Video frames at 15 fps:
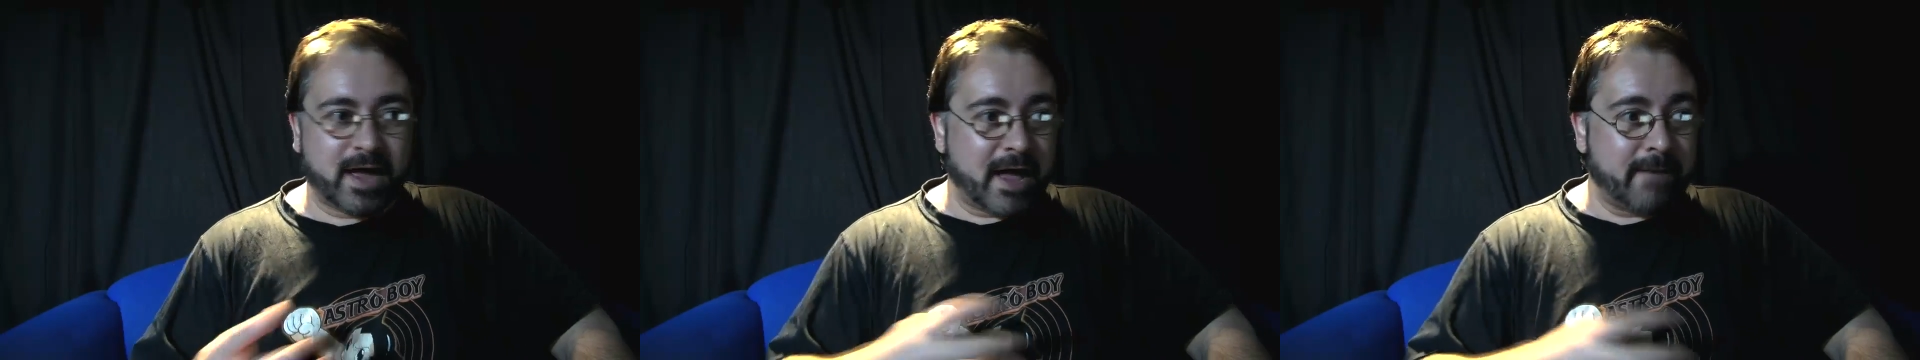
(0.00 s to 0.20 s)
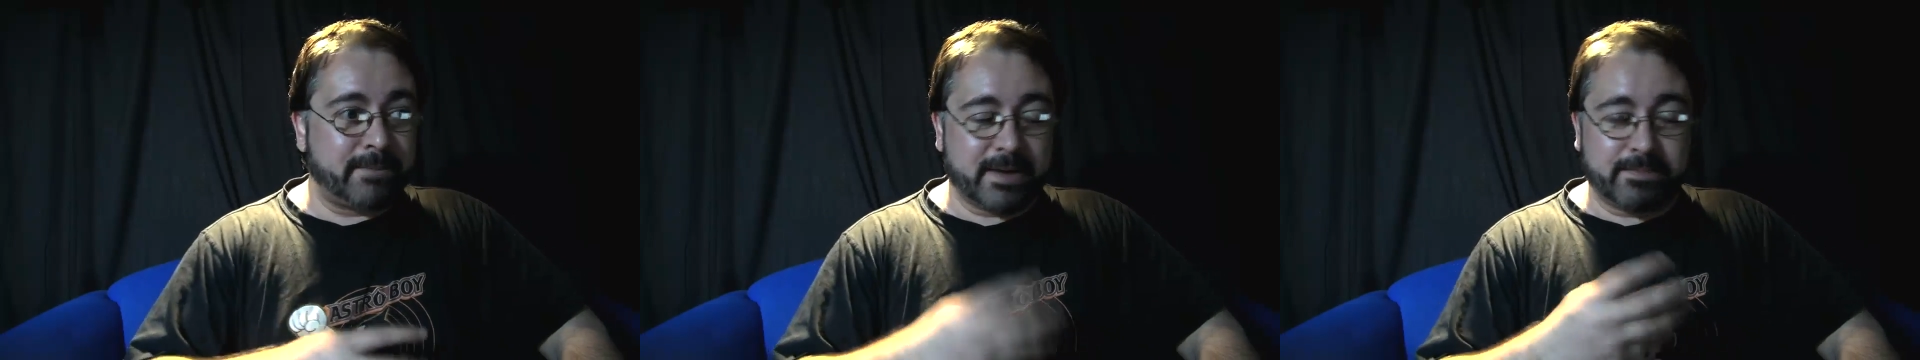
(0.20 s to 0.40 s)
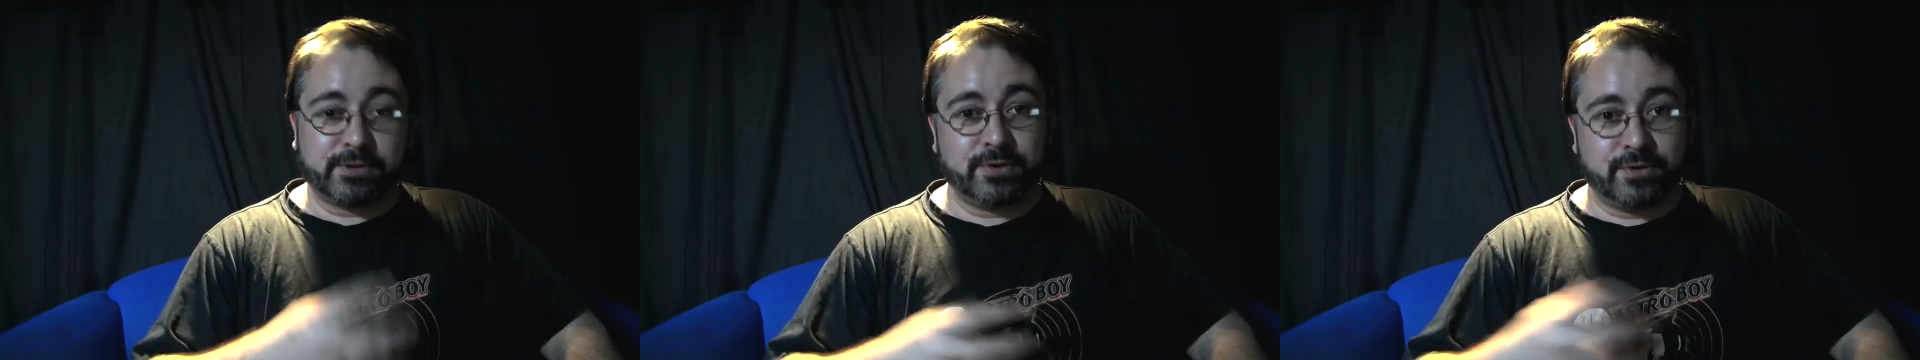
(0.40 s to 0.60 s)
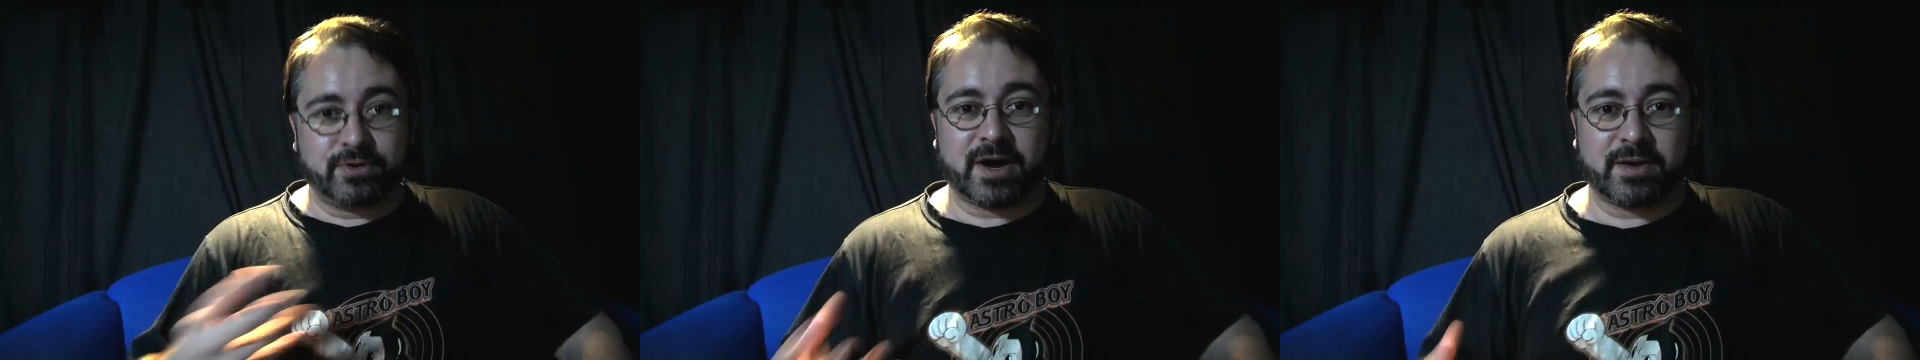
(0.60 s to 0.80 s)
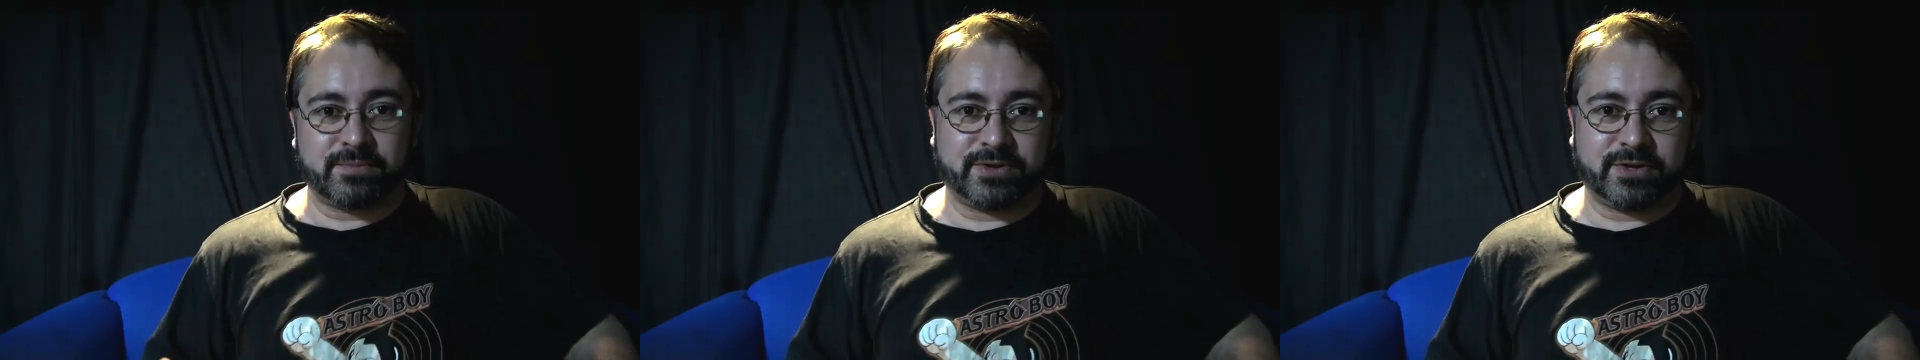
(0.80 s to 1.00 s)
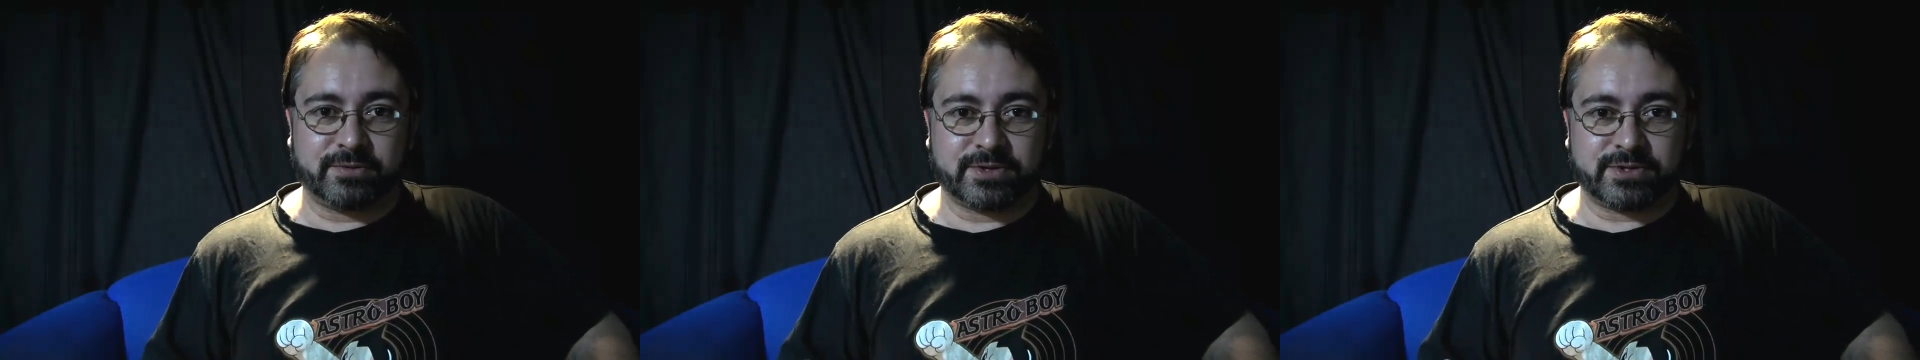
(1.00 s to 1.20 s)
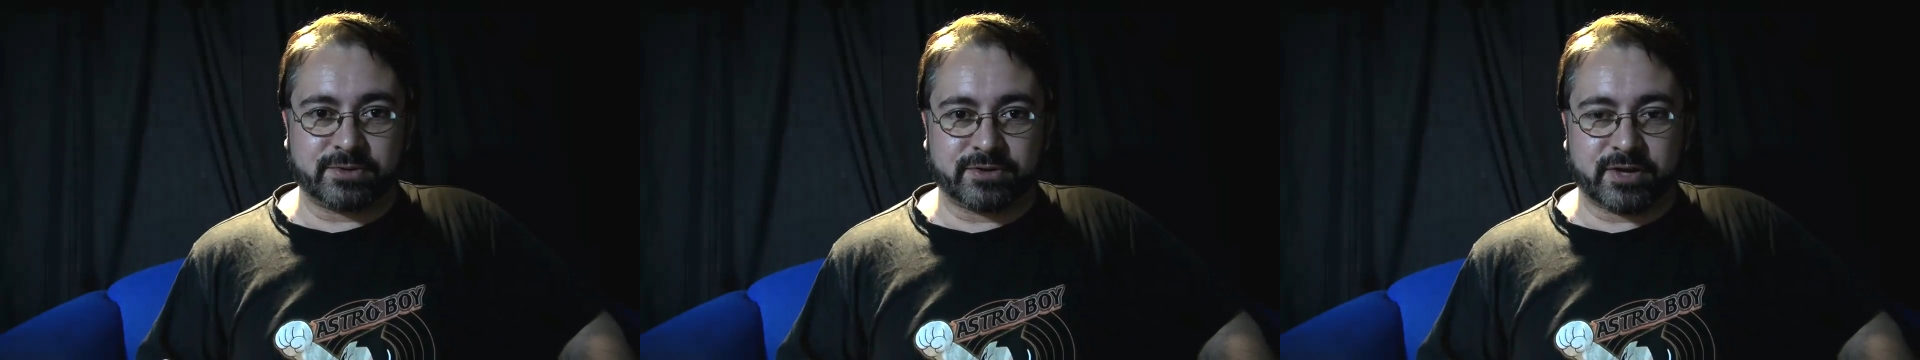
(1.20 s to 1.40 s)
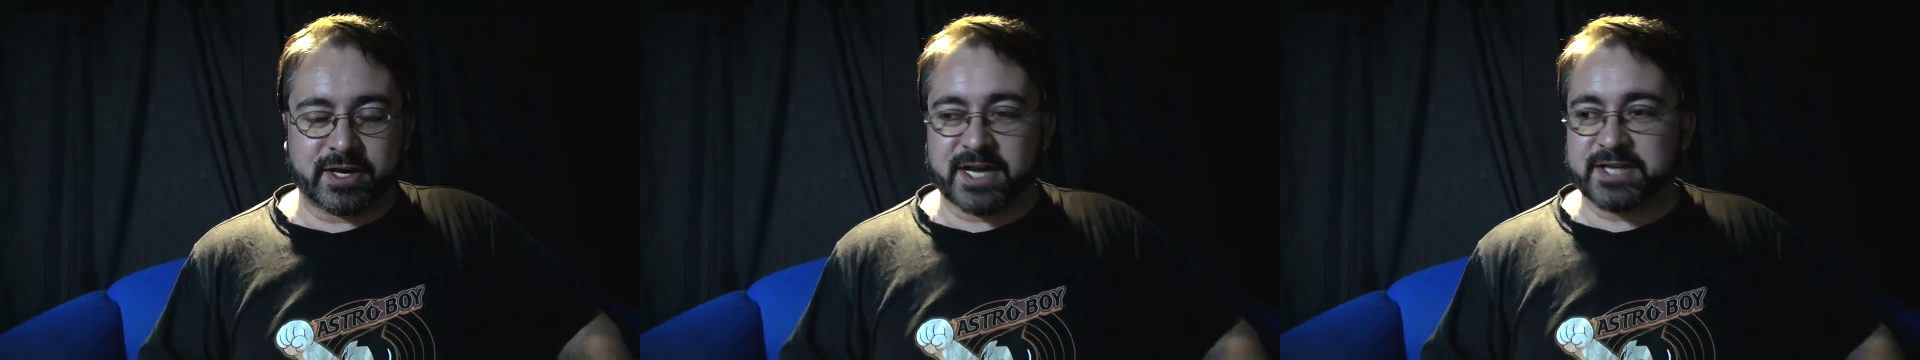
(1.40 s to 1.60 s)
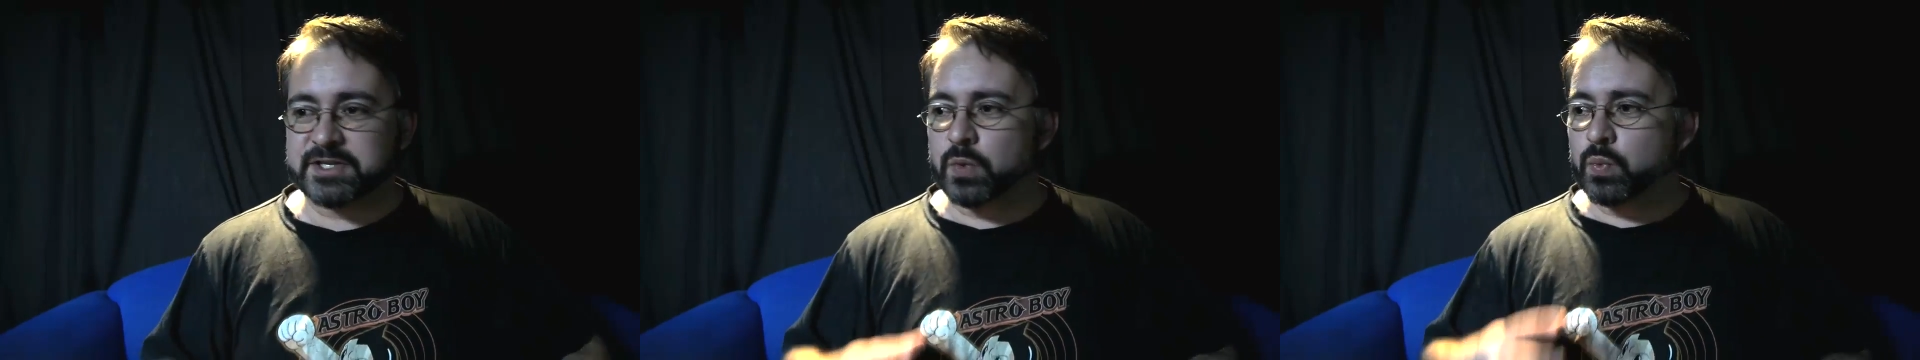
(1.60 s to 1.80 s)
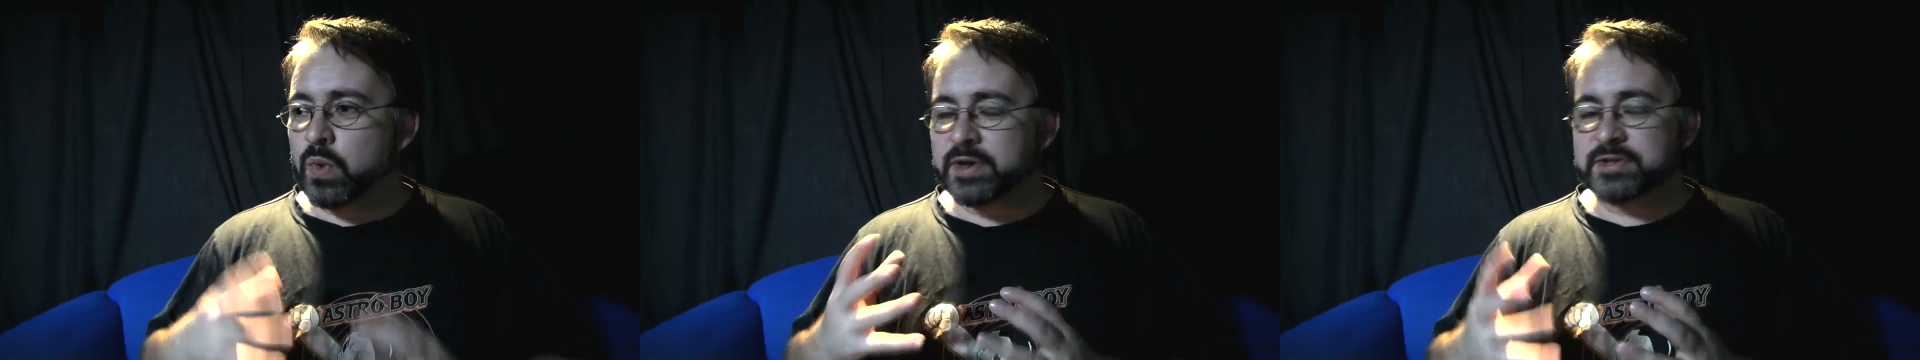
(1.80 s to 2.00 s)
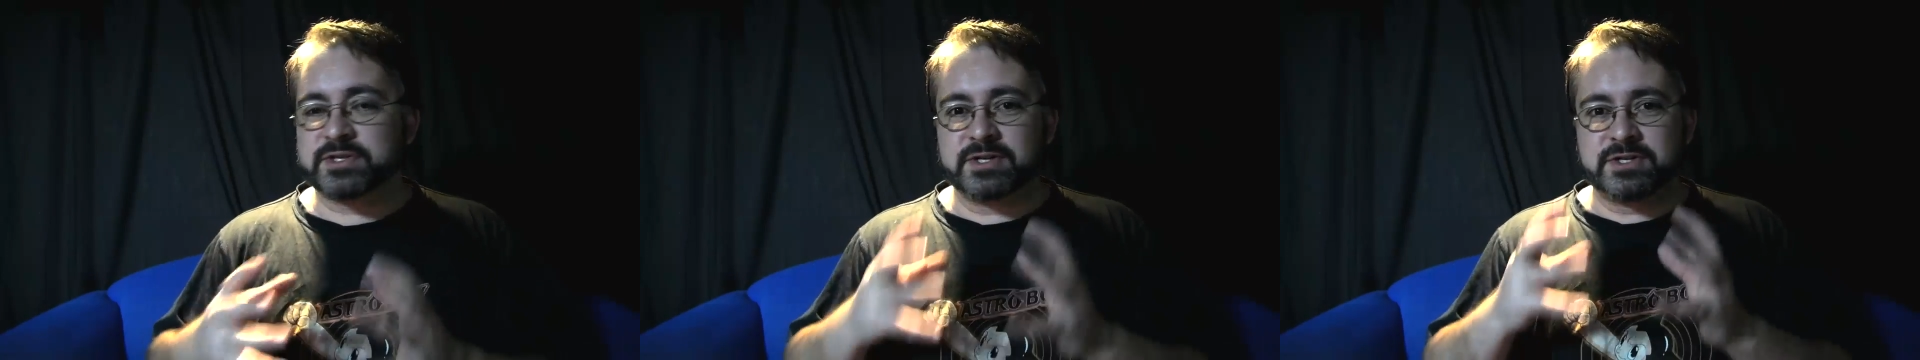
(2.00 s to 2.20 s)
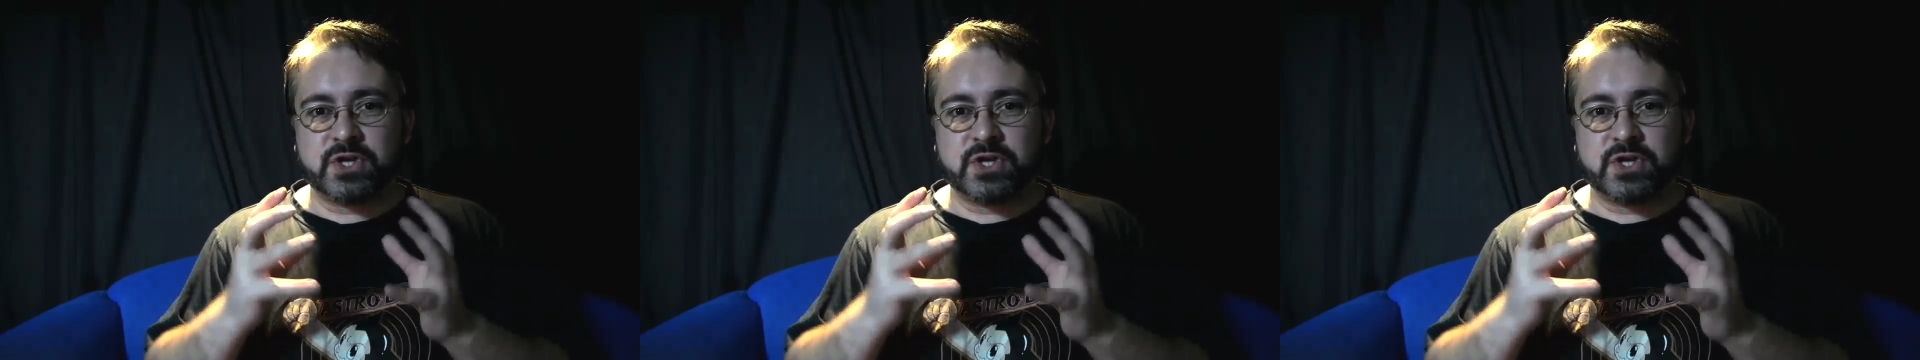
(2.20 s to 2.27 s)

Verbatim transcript: are people who grew up with the original Thundercats and wanted to